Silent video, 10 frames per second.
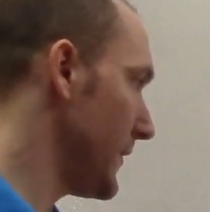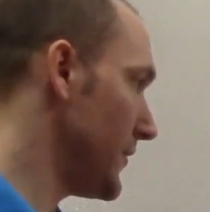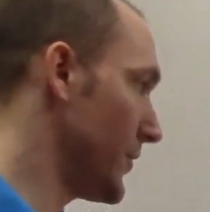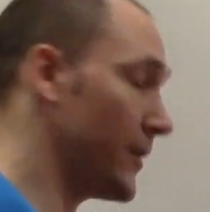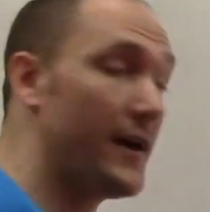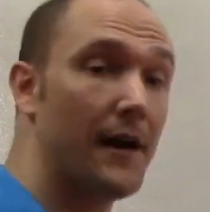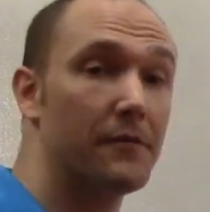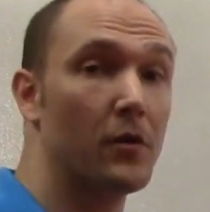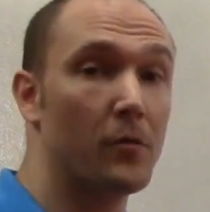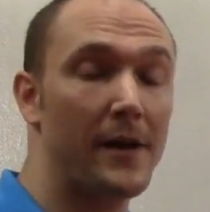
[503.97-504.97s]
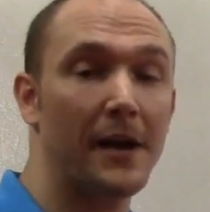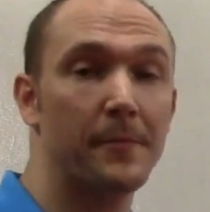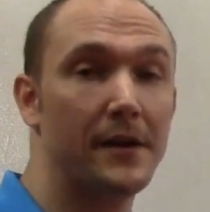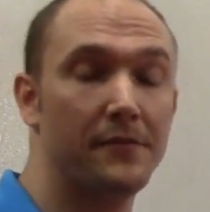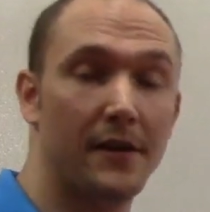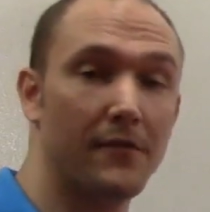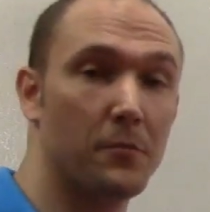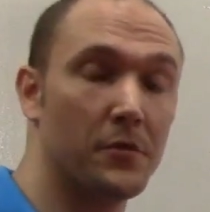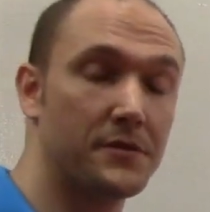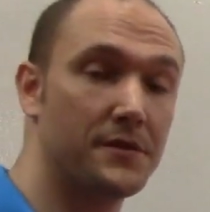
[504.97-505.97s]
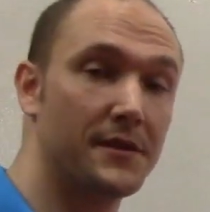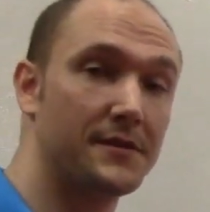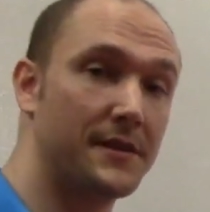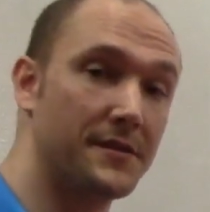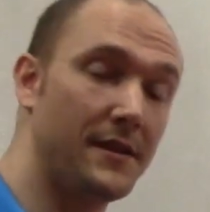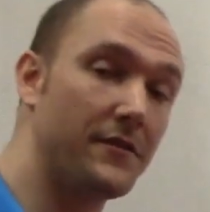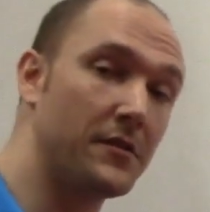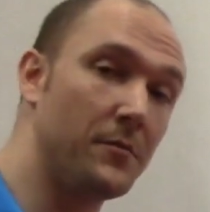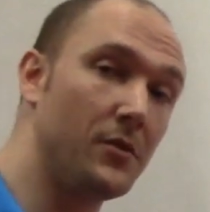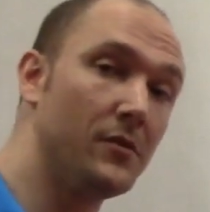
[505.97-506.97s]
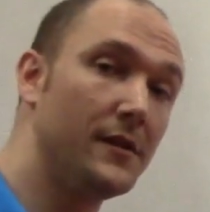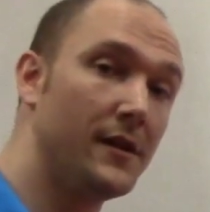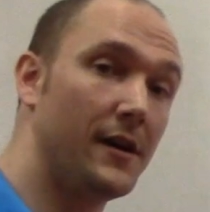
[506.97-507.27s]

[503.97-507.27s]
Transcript: You're going to have lower back pain if you have a bulging disc. That's inevitable.